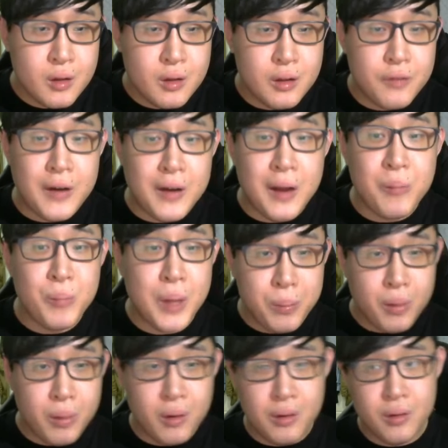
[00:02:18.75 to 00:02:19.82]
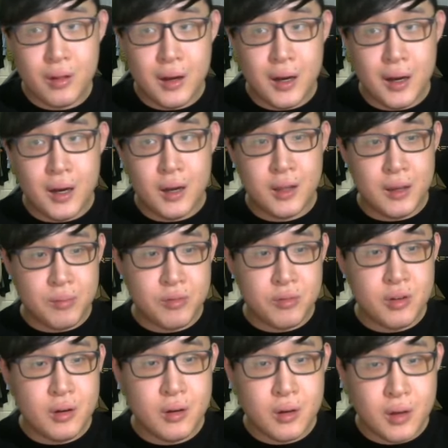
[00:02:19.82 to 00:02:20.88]
the 5 main points are
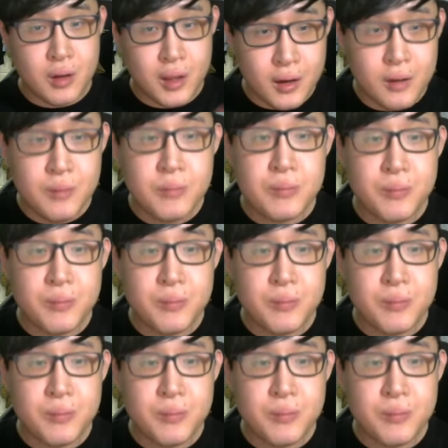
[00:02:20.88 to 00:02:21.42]
captured here.